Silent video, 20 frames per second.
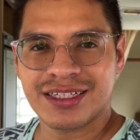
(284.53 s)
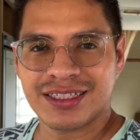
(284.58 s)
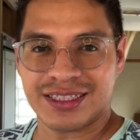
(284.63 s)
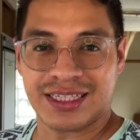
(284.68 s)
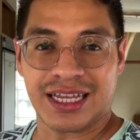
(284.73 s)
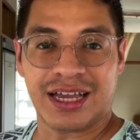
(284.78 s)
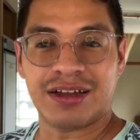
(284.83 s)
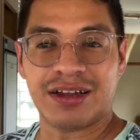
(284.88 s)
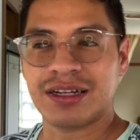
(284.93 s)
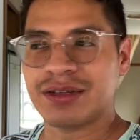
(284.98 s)

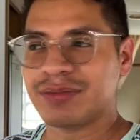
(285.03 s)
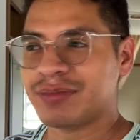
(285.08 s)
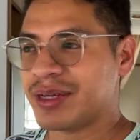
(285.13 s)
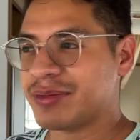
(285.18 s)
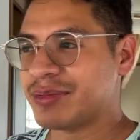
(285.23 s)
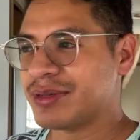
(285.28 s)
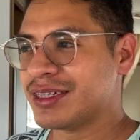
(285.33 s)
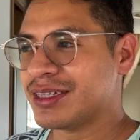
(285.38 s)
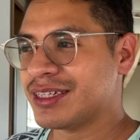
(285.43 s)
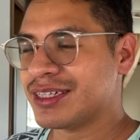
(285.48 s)
dial up,
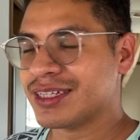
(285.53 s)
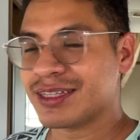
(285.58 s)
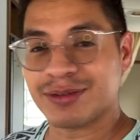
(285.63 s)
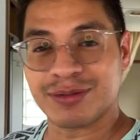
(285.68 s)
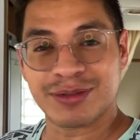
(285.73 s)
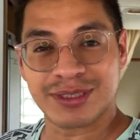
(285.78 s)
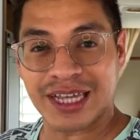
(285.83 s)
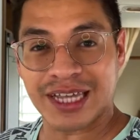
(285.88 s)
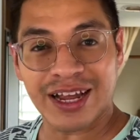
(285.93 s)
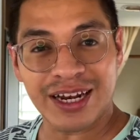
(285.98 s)
maybe? It
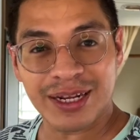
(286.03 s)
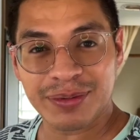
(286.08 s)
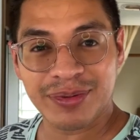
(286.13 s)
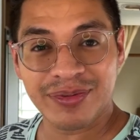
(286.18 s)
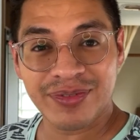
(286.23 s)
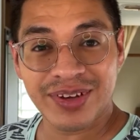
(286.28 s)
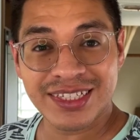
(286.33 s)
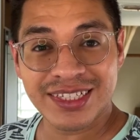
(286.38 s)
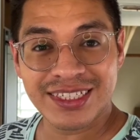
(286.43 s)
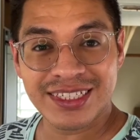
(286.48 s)
was dial up
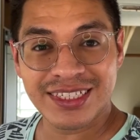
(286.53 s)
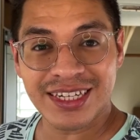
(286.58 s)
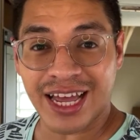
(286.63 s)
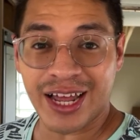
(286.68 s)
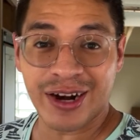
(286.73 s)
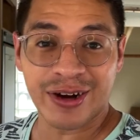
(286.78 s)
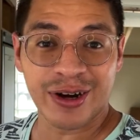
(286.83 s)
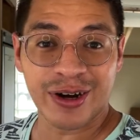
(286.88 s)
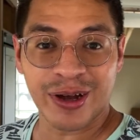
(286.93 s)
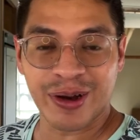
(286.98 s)
invented? I
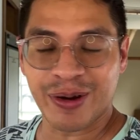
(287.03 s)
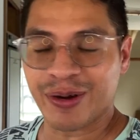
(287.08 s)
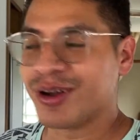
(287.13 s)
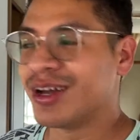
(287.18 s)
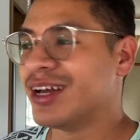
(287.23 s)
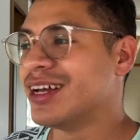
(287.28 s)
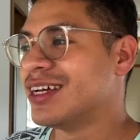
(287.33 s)
don't know.